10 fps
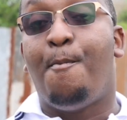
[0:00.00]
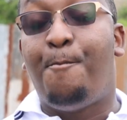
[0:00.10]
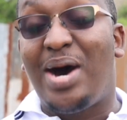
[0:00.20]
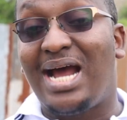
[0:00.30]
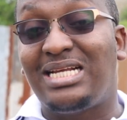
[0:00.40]

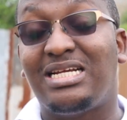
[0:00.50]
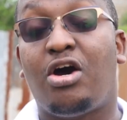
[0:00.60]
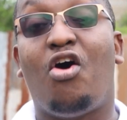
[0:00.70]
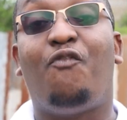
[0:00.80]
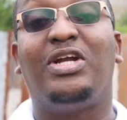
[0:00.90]
but
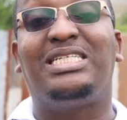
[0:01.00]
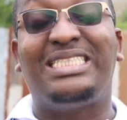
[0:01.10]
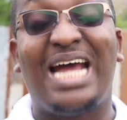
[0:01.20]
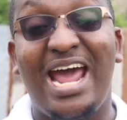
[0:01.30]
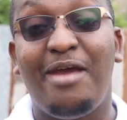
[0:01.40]
over
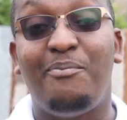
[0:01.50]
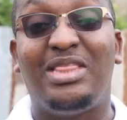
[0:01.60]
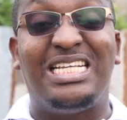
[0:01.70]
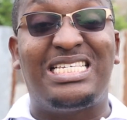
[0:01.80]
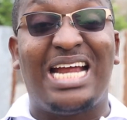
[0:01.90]
time
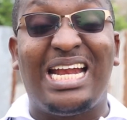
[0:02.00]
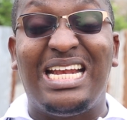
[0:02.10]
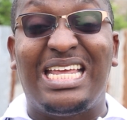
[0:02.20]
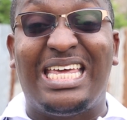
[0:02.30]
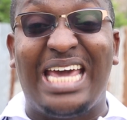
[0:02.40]
they
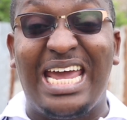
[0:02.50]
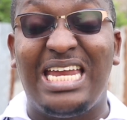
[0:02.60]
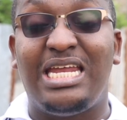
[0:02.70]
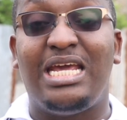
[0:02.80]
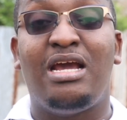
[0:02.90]
started
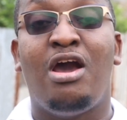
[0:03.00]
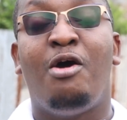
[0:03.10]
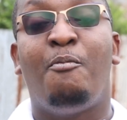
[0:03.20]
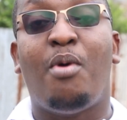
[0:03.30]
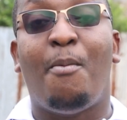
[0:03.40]
gaining
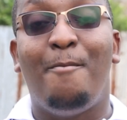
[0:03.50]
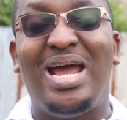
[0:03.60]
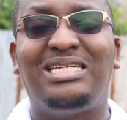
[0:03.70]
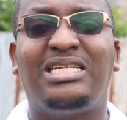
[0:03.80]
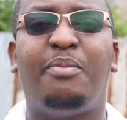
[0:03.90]

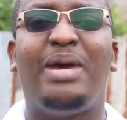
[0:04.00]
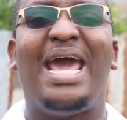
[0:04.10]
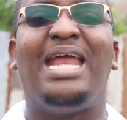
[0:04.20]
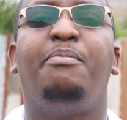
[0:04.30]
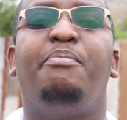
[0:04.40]
momentum
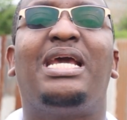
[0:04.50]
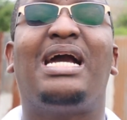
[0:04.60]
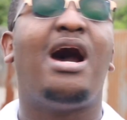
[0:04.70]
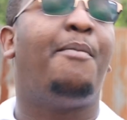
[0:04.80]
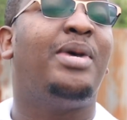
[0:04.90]
and
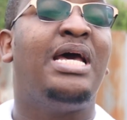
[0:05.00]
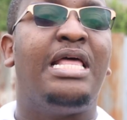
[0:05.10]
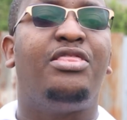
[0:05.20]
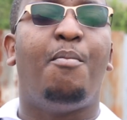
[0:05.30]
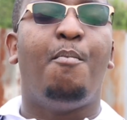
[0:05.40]
become
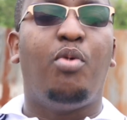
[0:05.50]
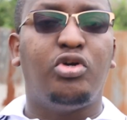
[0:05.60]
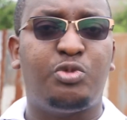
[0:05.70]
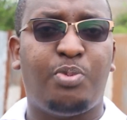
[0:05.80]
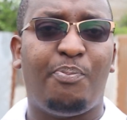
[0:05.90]
the
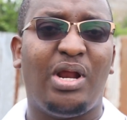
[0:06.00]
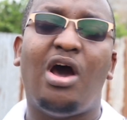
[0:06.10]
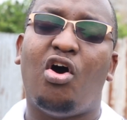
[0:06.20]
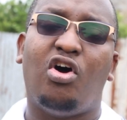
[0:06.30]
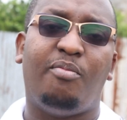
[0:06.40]
most
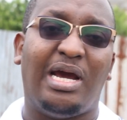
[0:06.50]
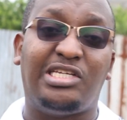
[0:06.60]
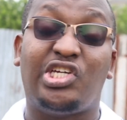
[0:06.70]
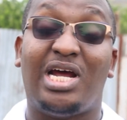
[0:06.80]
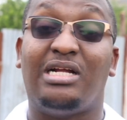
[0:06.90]
popular on my
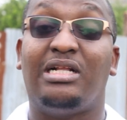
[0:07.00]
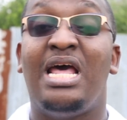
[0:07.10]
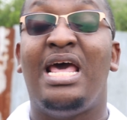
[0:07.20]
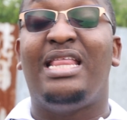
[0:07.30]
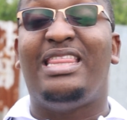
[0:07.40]
channel.
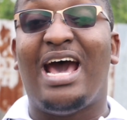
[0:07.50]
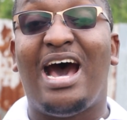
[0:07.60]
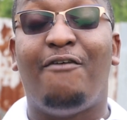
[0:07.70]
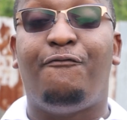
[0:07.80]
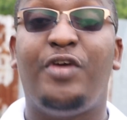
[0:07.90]
There
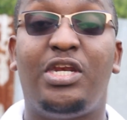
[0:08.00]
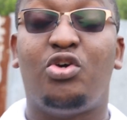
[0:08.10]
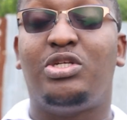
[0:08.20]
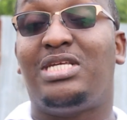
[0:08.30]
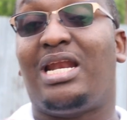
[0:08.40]
are
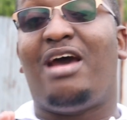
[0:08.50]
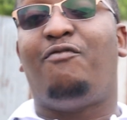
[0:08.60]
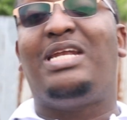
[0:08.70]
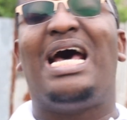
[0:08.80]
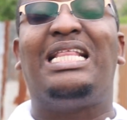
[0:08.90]
videos that I
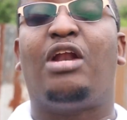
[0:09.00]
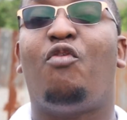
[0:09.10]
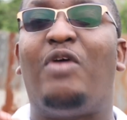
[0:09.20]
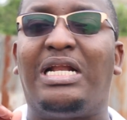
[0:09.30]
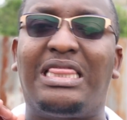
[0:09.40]
have done that are
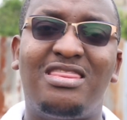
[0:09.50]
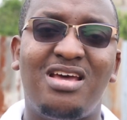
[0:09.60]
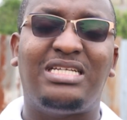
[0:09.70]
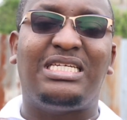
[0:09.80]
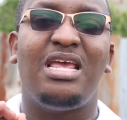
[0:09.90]
over
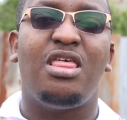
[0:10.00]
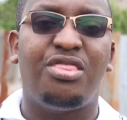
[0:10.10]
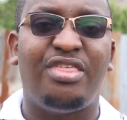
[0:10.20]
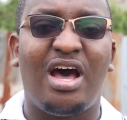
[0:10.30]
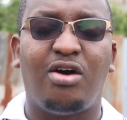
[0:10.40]

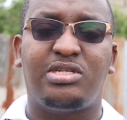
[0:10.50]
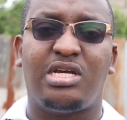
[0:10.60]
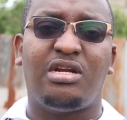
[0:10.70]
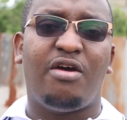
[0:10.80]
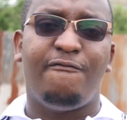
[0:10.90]

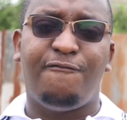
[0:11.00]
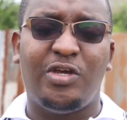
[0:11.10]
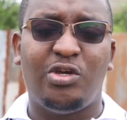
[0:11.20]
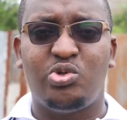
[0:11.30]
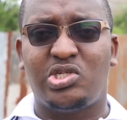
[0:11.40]
30,000
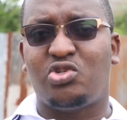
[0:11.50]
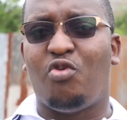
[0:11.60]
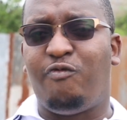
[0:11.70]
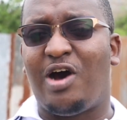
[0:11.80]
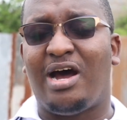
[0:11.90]
views so
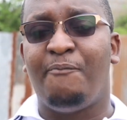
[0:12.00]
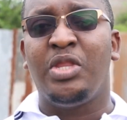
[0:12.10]
far.